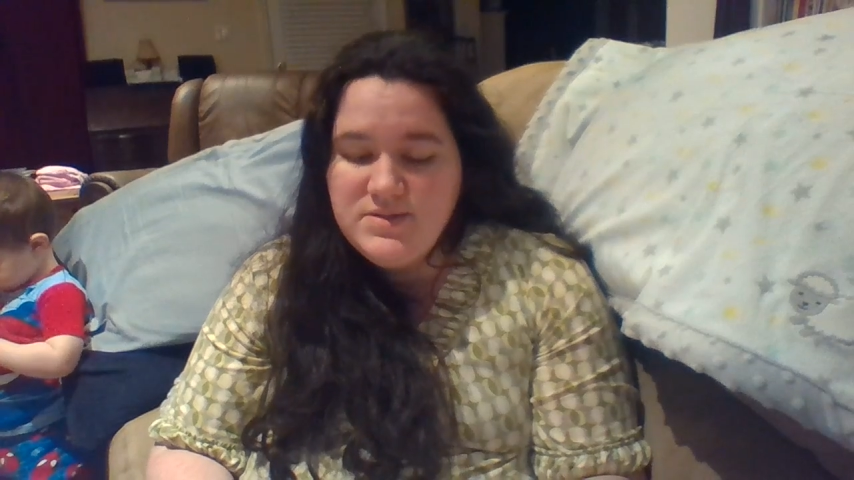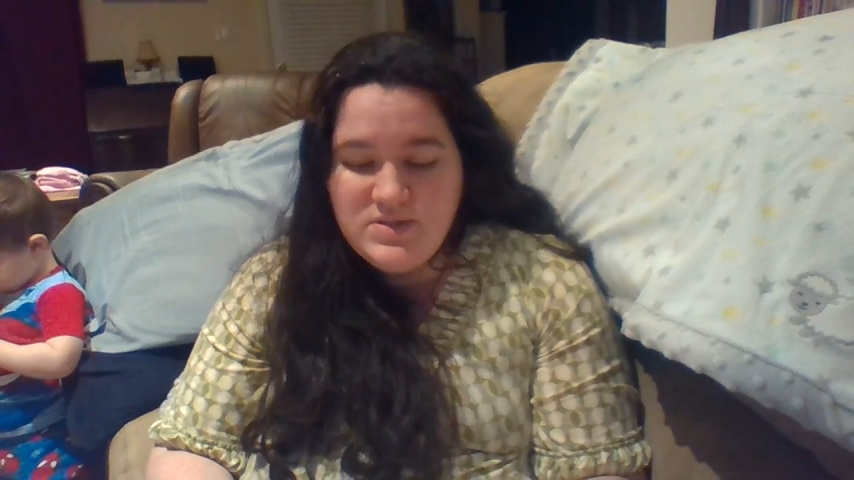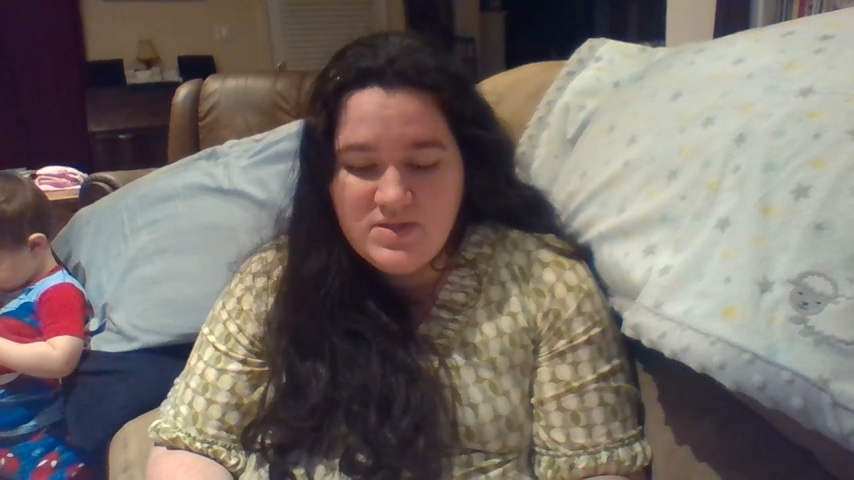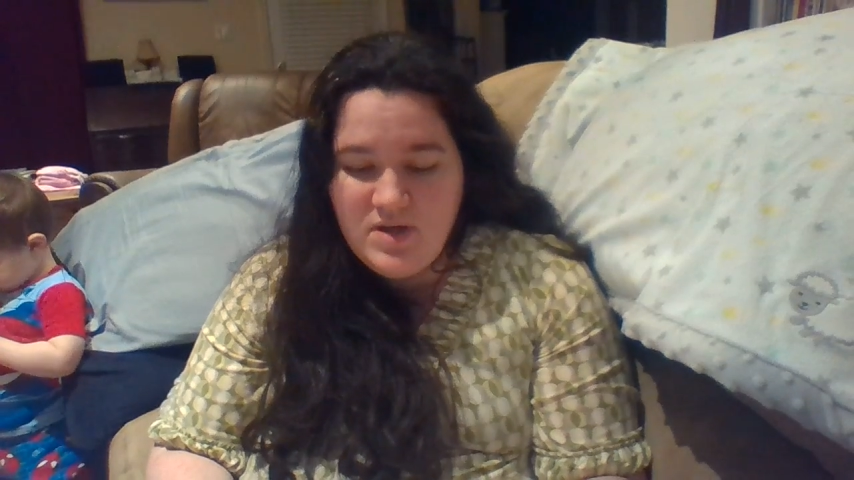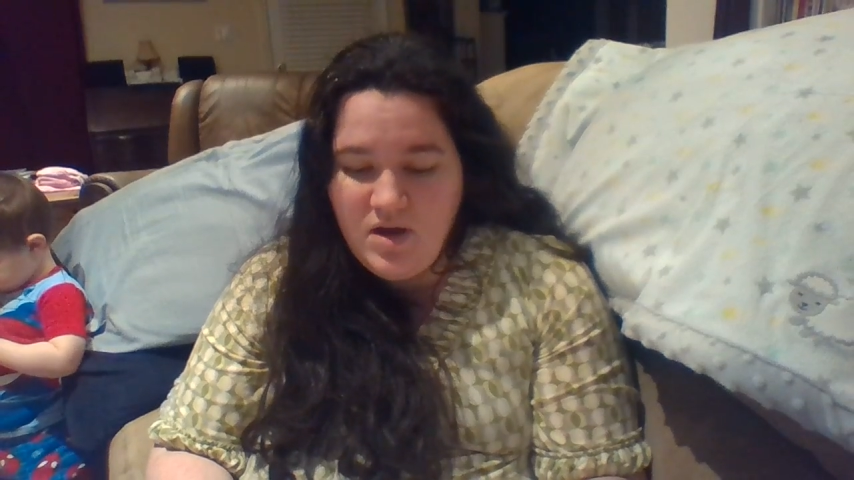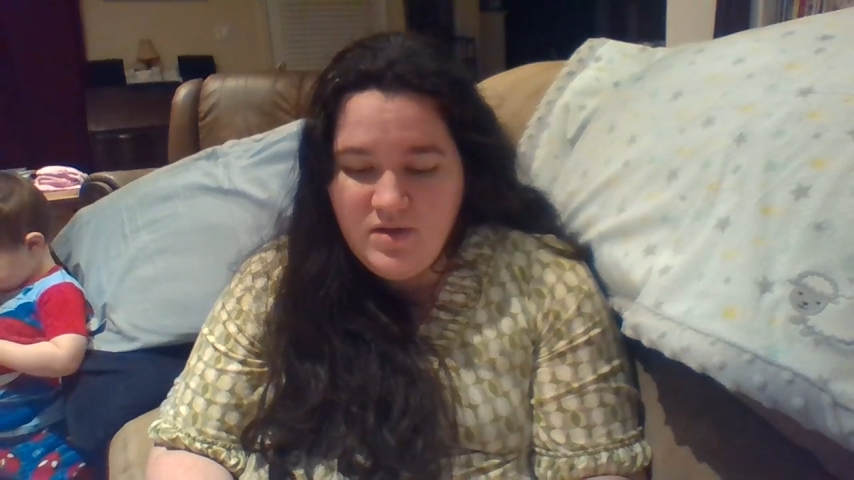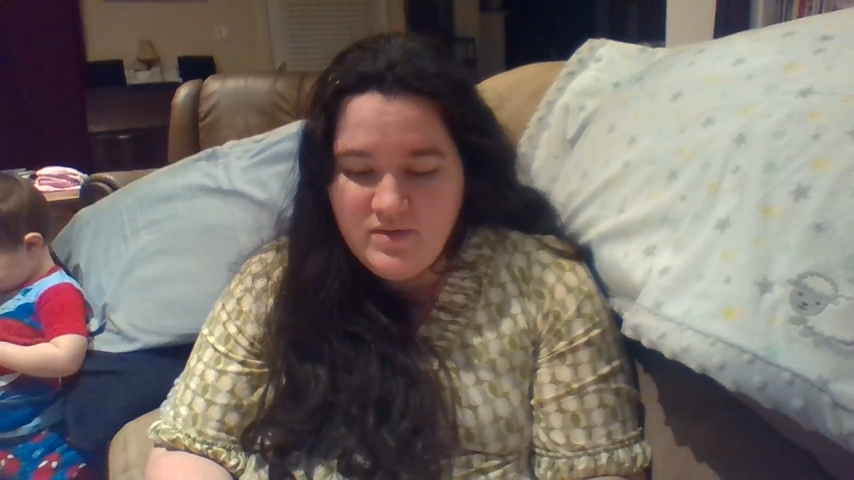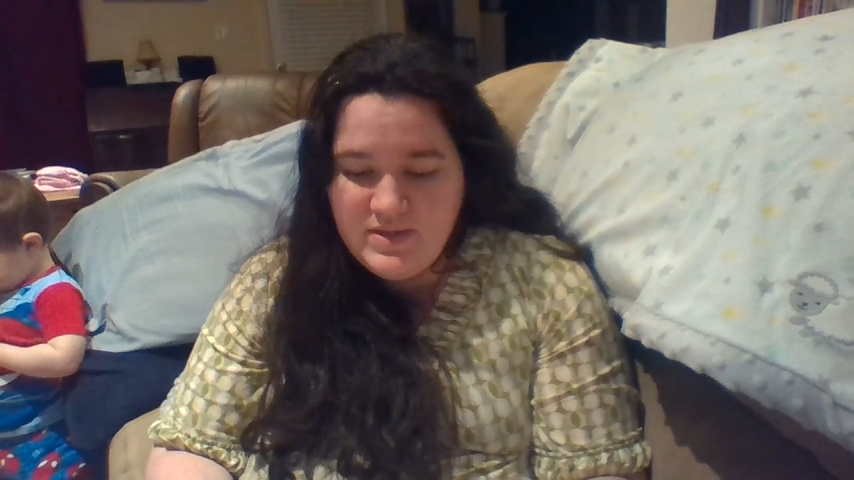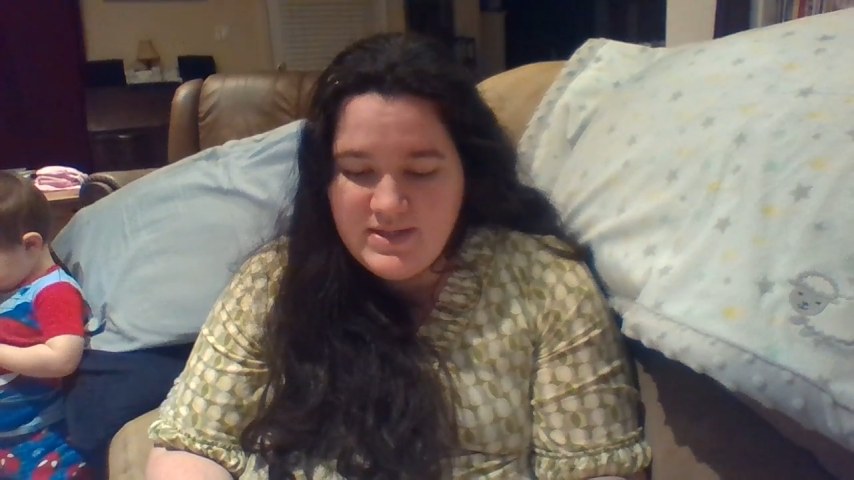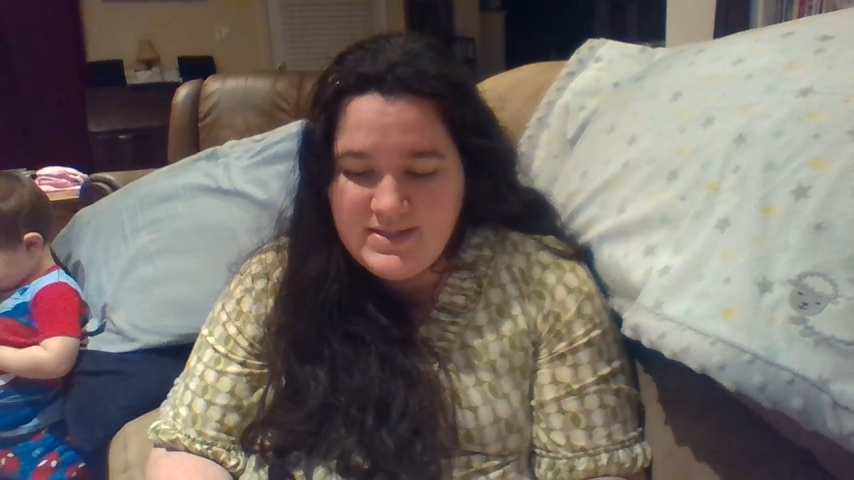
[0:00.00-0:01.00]
So it's
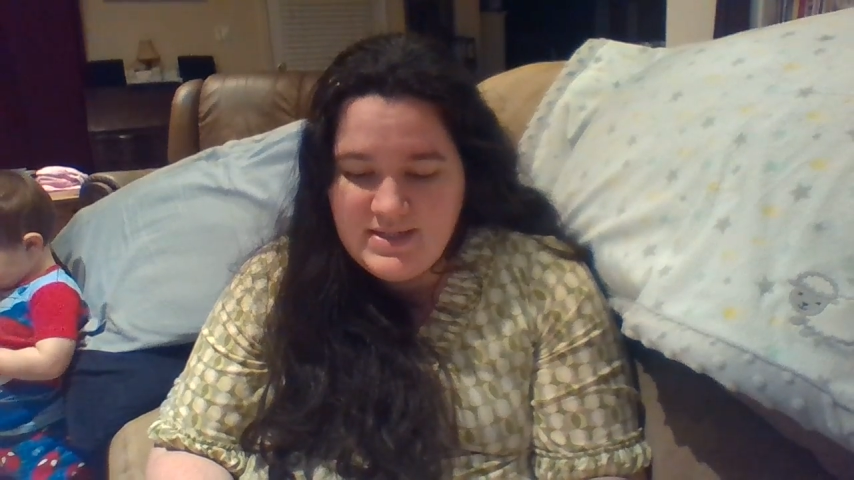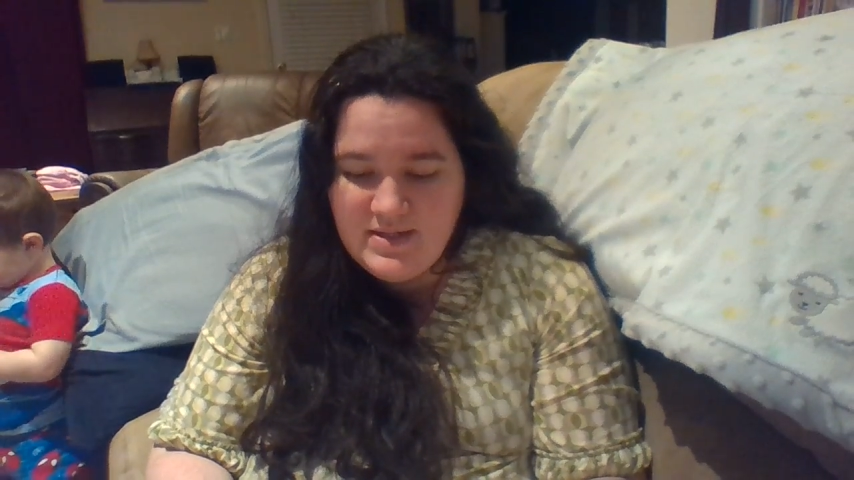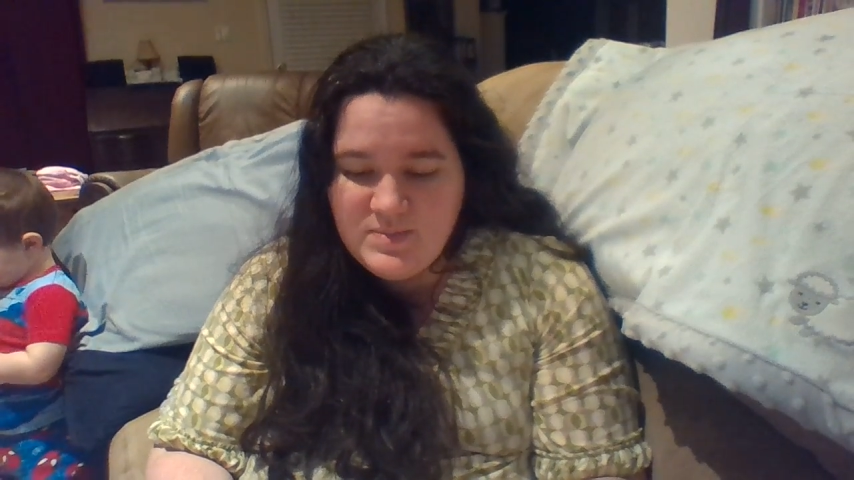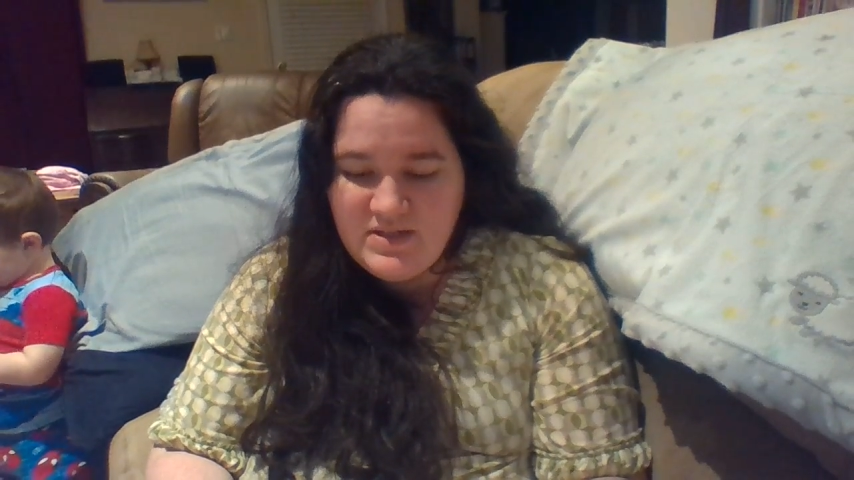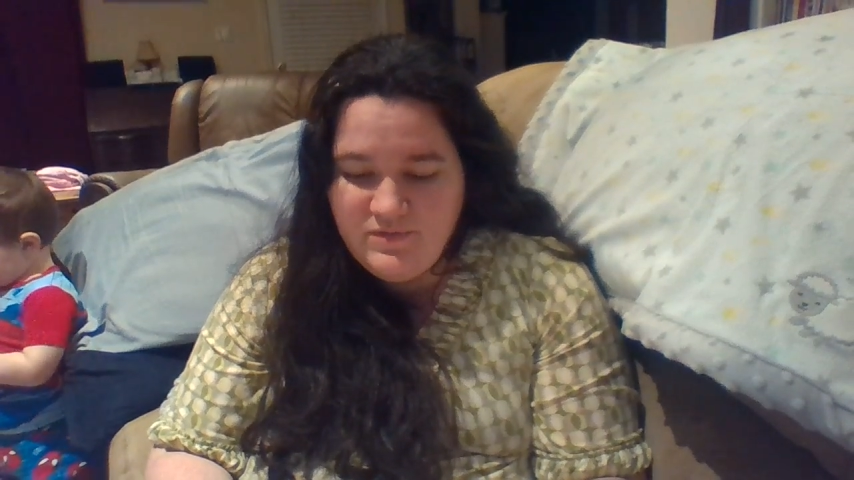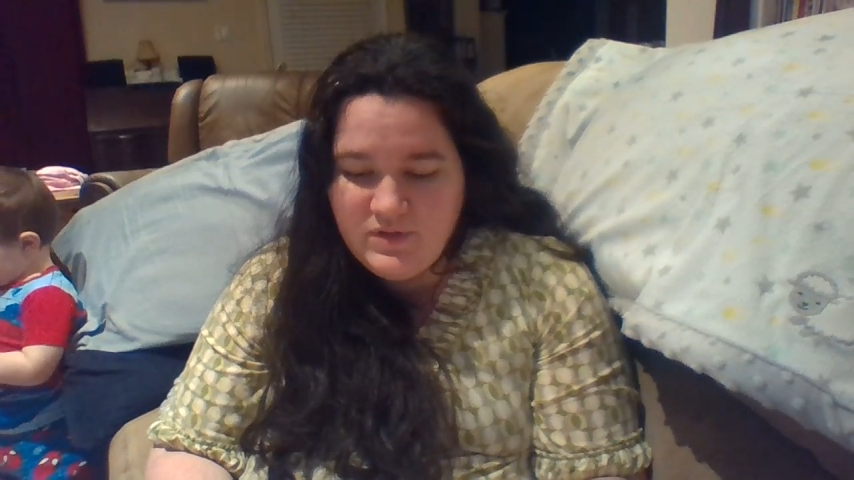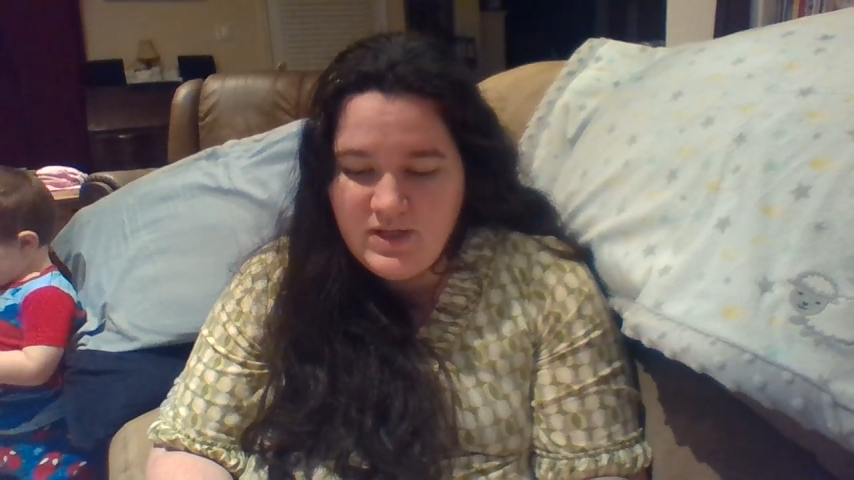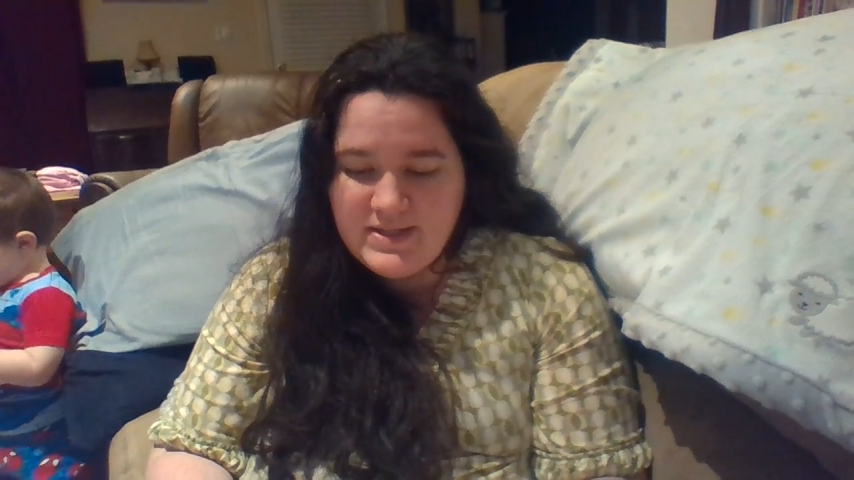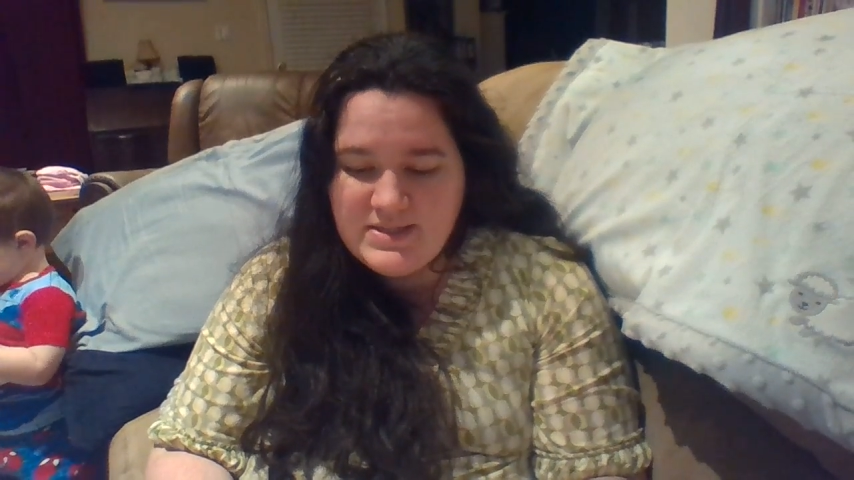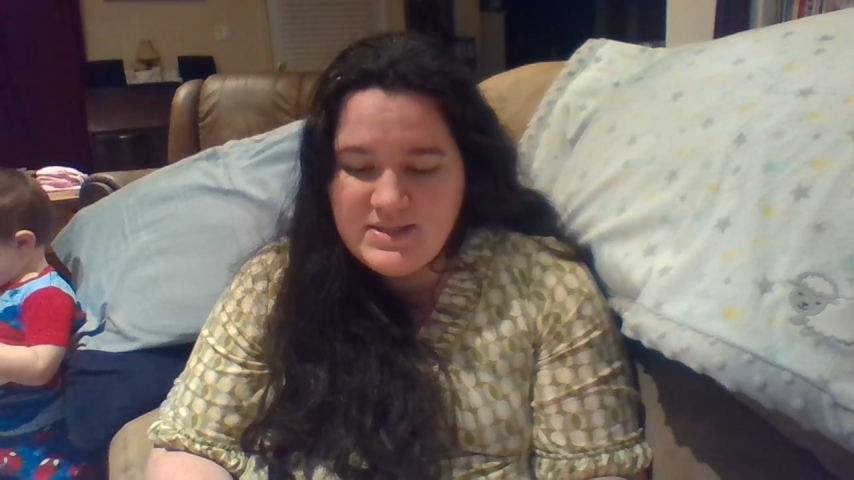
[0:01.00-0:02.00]
all the DMC
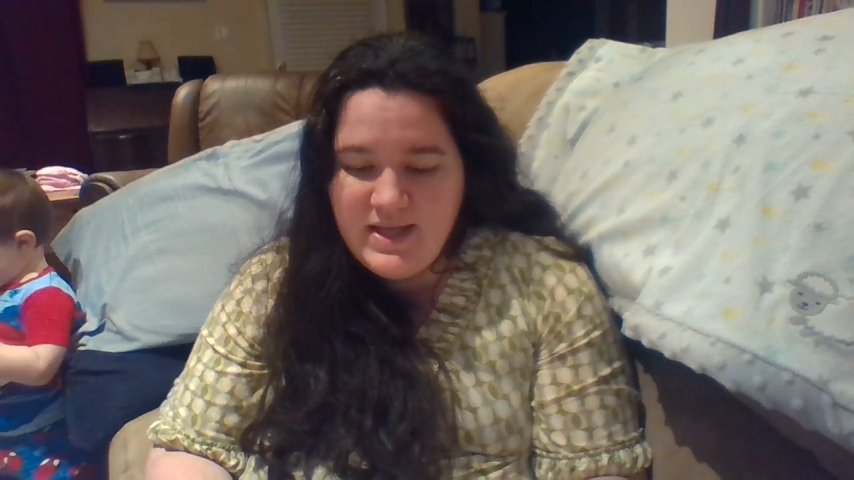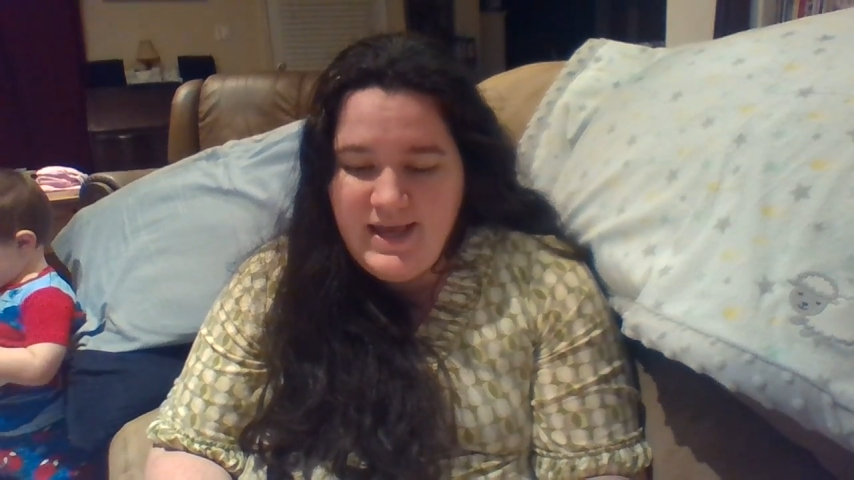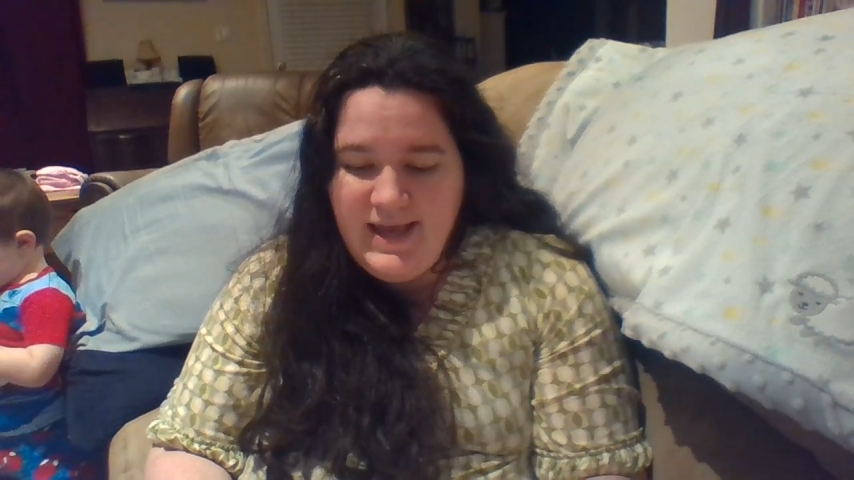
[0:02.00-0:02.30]
floss,